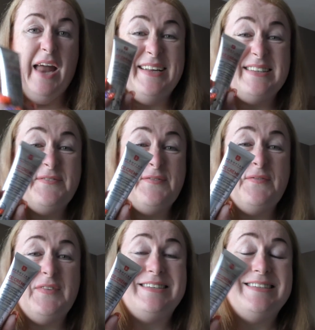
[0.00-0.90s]
it's
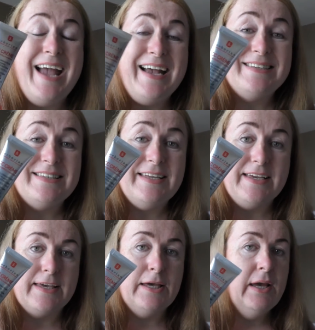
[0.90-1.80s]

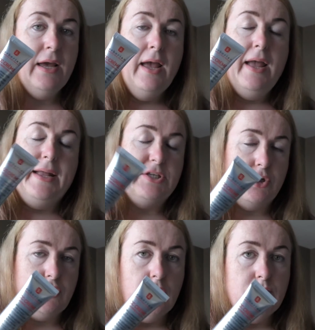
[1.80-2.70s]
fantastic. It's
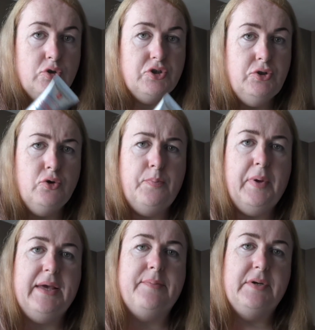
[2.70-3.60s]
got almost no
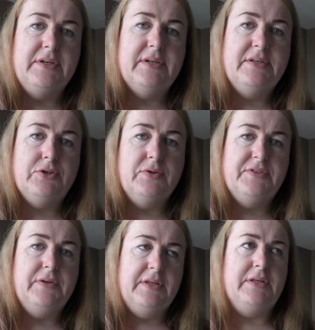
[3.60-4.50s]
pigment, so
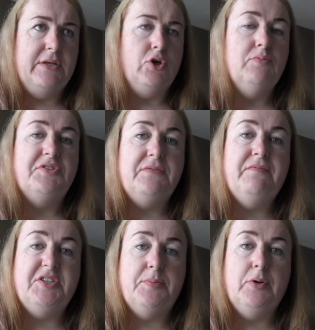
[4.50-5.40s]
it's almost
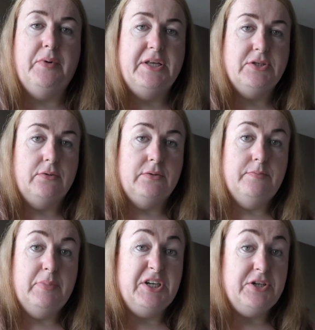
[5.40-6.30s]
invisible when it's on,
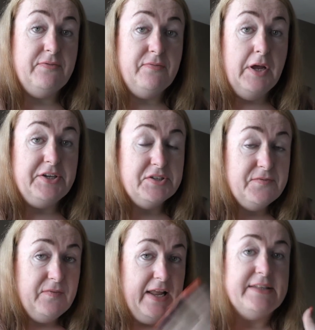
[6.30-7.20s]
but it just
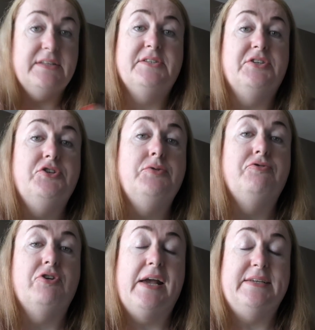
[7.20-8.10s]
flattens and
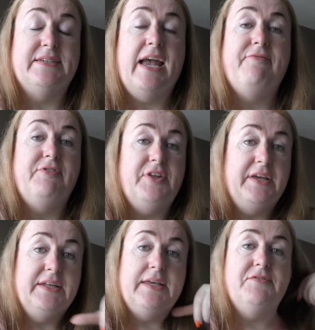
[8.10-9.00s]
neutralizes
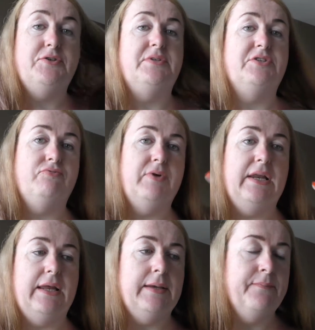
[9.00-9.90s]
everything. It gives you this
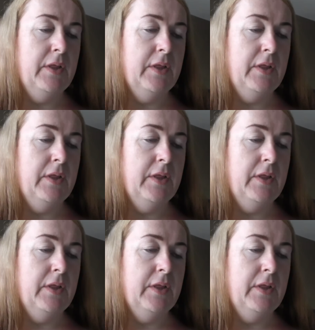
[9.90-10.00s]
really